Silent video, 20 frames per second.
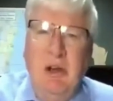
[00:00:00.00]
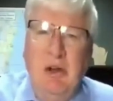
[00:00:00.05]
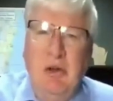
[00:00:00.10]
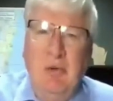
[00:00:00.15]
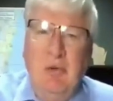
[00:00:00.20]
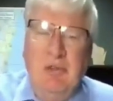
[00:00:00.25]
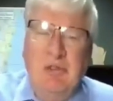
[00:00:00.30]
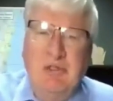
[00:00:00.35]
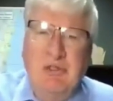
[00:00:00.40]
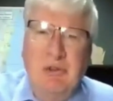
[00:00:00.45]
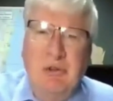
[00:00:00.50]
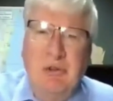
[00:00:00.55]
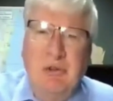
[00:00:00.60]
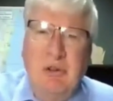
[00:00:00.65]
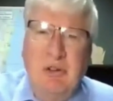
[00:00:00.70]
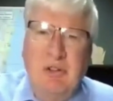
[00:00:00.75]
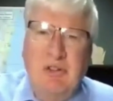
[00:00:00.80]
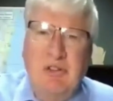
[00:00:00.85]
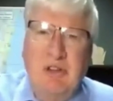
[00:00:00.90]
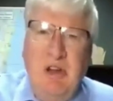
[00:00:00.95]
to a
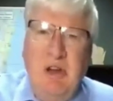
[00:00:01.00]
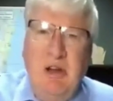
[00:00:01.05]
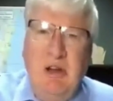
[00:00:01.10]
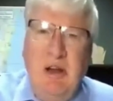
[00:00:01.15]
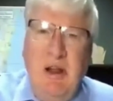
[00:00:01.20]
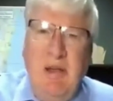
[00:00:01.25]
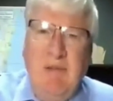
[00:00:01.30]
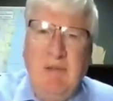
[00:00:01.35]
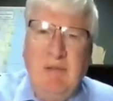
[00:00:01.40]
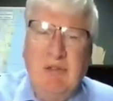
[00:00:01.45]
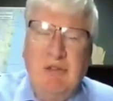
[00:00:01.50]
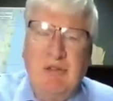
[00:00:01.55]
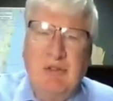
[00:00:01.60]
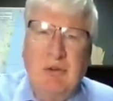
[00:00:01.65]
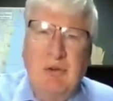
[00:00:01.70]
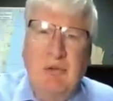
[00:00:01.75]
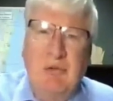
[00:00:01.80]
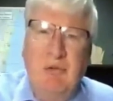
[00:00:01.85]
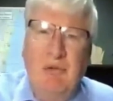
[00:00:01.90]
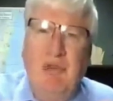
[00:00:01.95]
certain extent have a
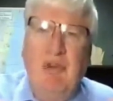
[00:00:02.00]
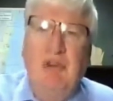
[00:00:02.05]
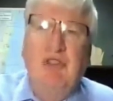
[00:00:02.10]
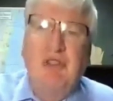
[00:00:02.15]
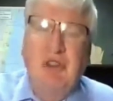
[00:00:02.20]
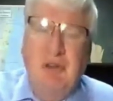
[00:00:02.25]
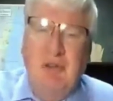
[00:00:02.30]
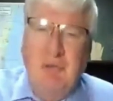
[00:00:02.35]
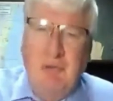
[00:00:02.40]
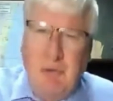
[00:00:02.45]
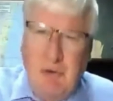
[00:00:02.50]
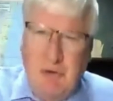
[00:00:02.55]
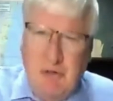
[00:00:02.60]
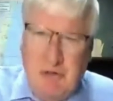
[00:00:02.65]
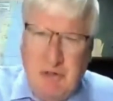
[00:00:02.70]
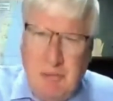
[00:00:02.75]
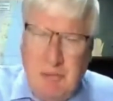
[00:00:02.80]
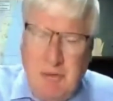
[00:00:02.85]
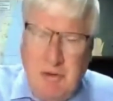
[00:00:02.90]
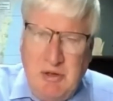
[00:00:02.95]
certain vision for
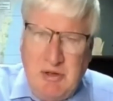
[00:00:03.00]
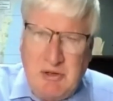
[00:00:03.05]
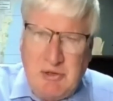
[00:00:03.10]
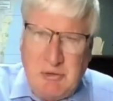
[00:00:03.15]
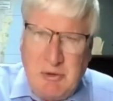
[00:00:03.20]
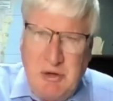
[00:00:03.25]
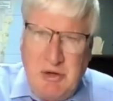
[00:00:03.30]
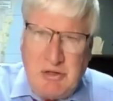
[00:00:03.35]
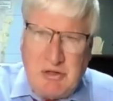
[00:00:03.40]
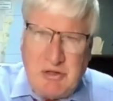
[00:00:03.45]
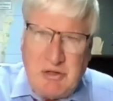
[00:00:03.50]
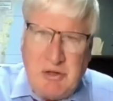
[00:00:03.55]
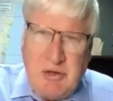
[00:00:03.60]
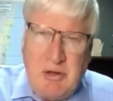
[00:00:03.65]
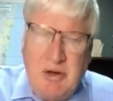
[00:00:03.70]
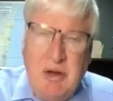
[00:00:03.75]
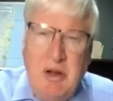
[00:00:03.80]
his administration.